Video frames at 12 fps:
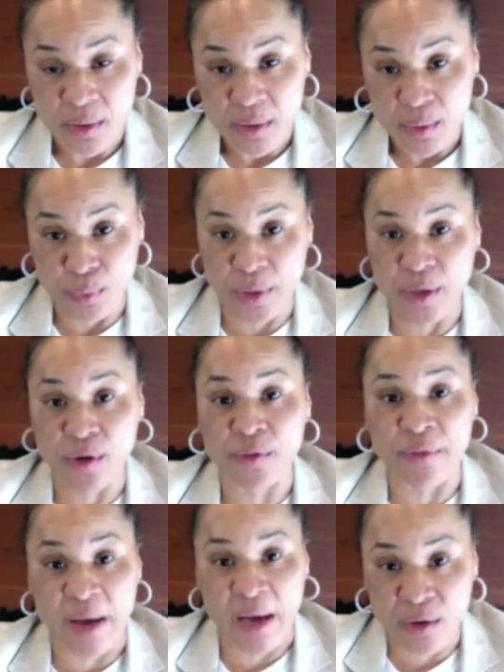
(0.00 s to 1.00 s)
when you're
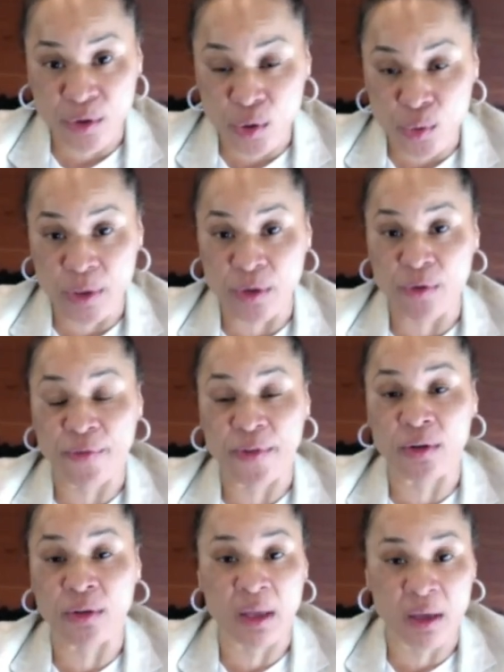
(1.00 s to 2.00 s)
valued, when you
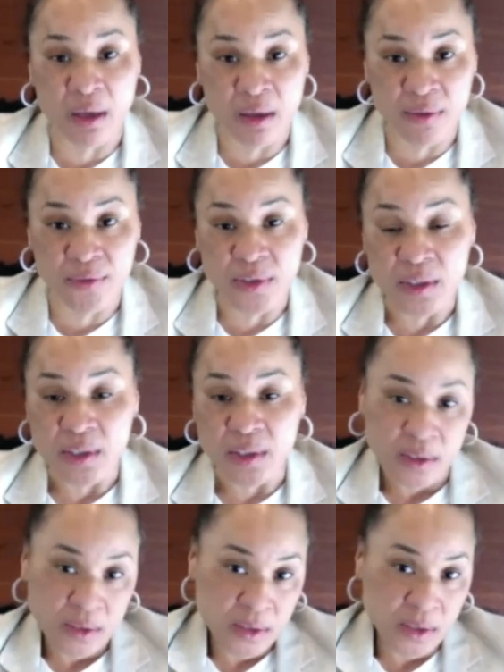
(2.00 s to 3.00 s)
feel loved,
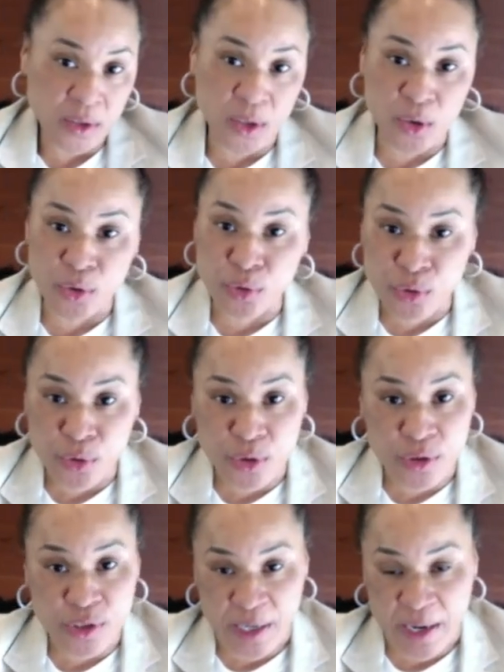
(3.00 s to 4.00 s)
you know, you do
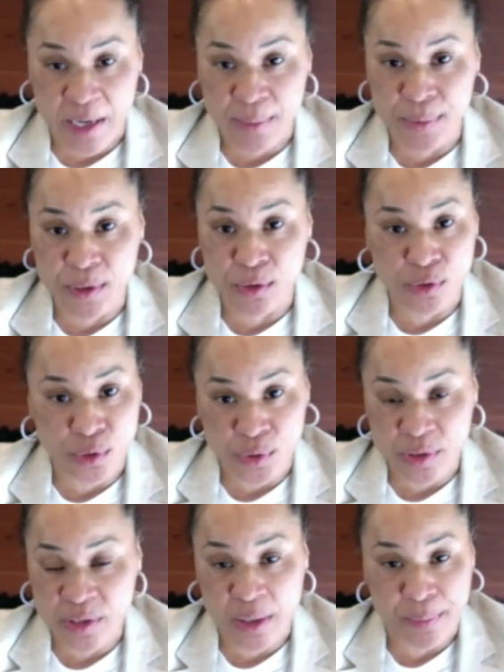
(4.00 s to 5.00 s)
your job and you do
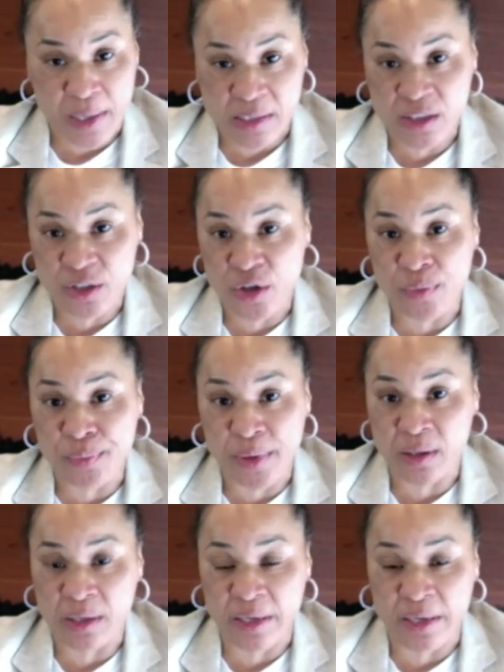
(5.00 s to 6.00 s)
it to the best of your
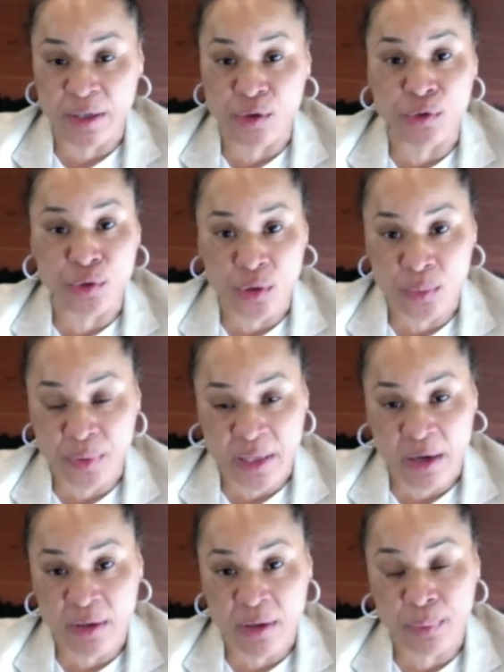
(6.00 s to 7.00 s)
ability and you do it
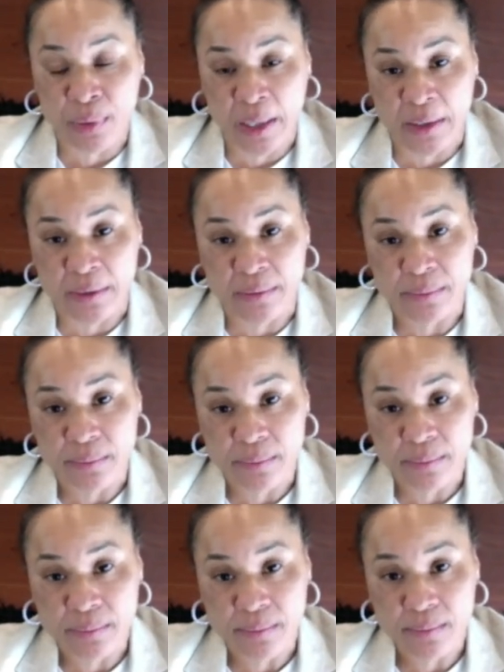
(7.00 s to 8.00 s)
without complaint.
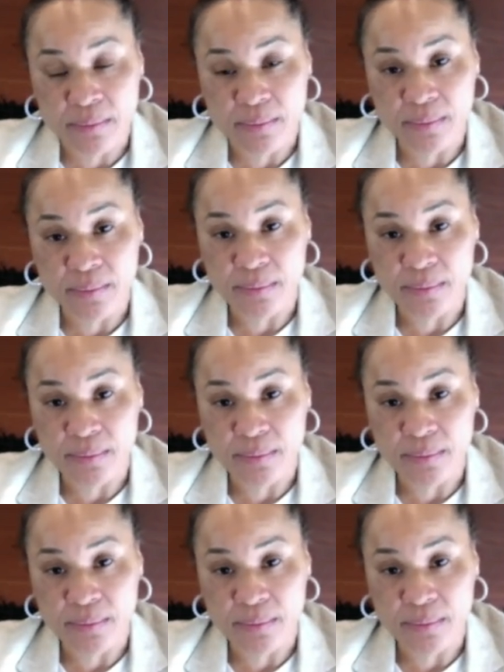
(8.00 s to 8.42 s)
The